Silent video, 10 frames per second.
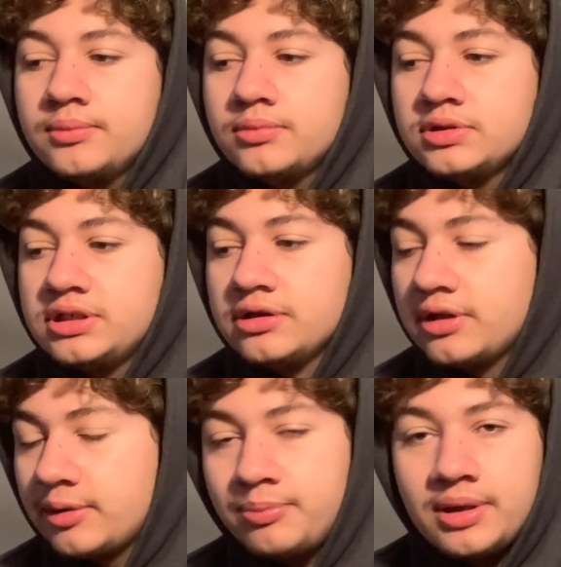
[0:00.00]
let's see here,
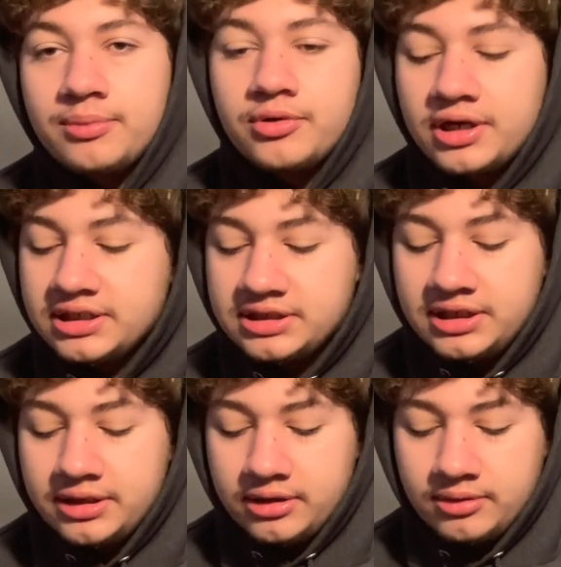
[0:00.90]
like Plum
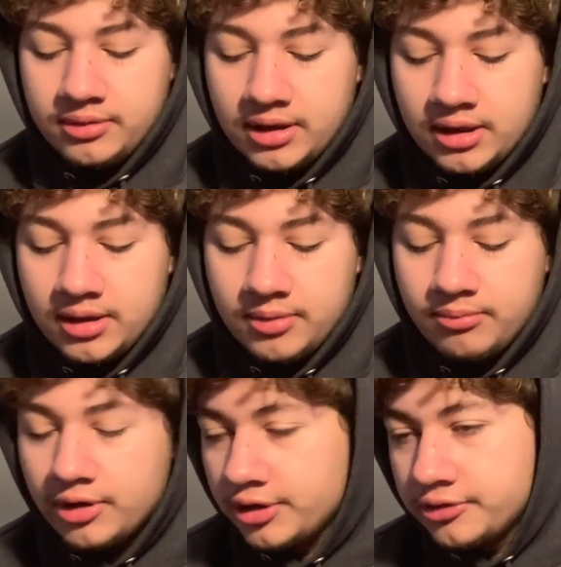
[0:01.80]
Crazy,
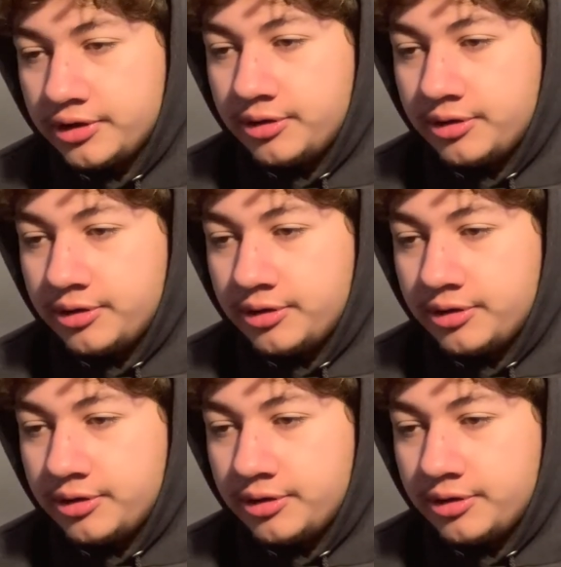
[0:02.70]
Margarita